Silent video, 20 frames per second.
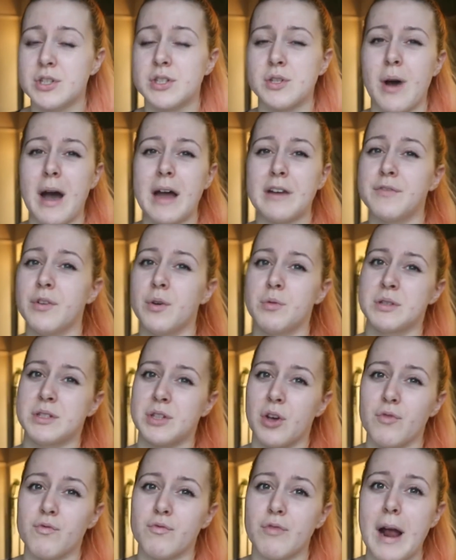So I'd
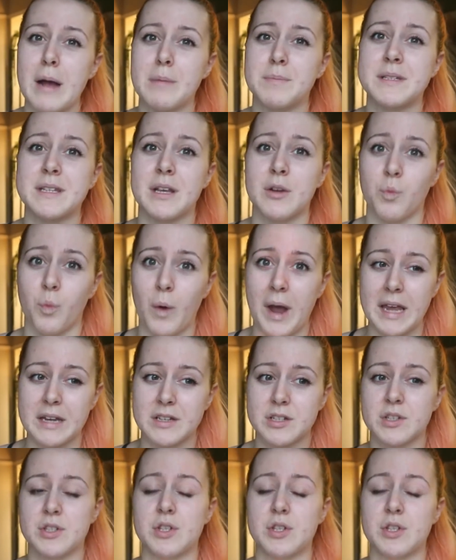focus on reps and weight.